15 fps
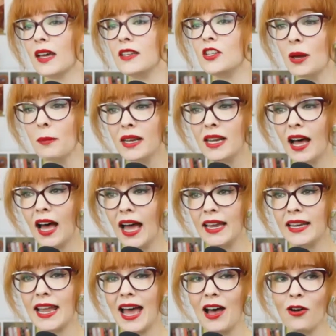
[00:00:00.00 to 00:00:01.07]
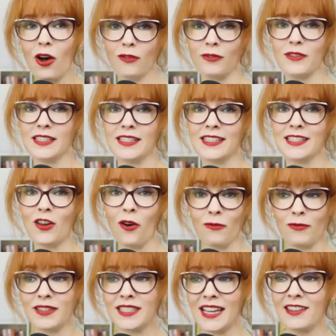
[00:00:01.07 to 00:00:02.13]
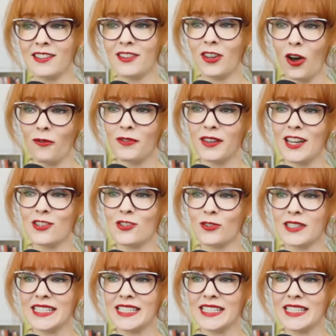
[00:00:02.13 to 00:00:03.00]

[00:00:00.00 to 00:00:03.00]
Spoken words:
Gemini now offers confidential